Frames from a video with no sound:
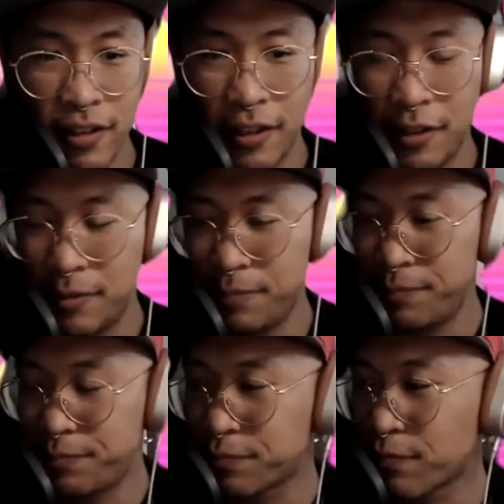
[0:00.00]
Um,
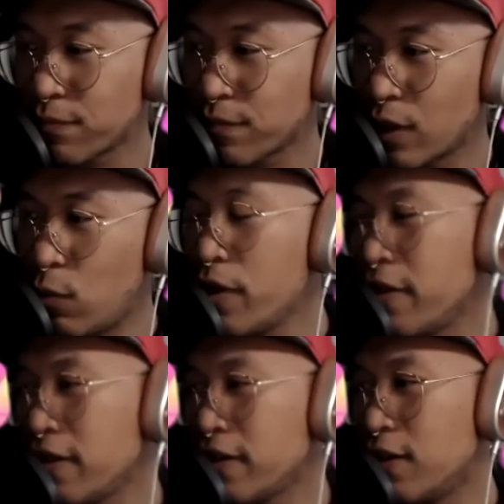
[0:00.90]
one
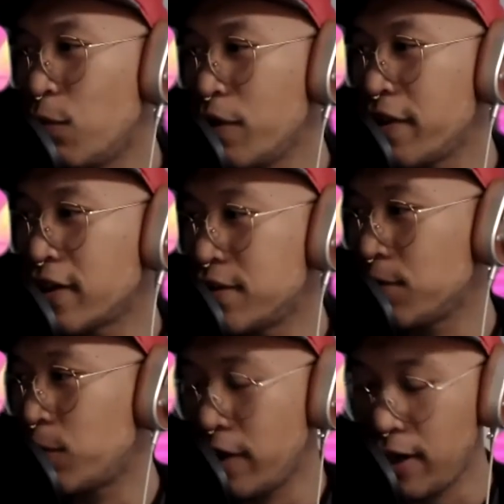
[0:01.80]
thing I
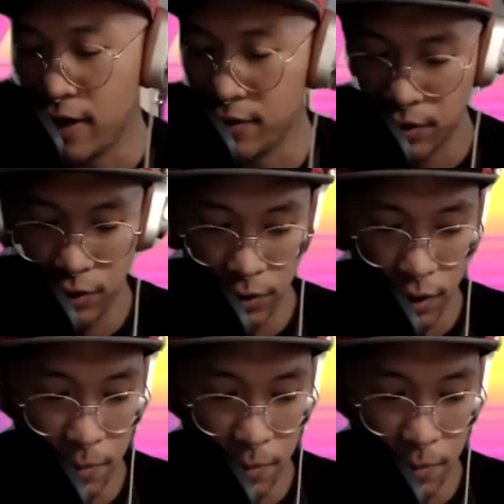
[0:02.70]
did want to ask you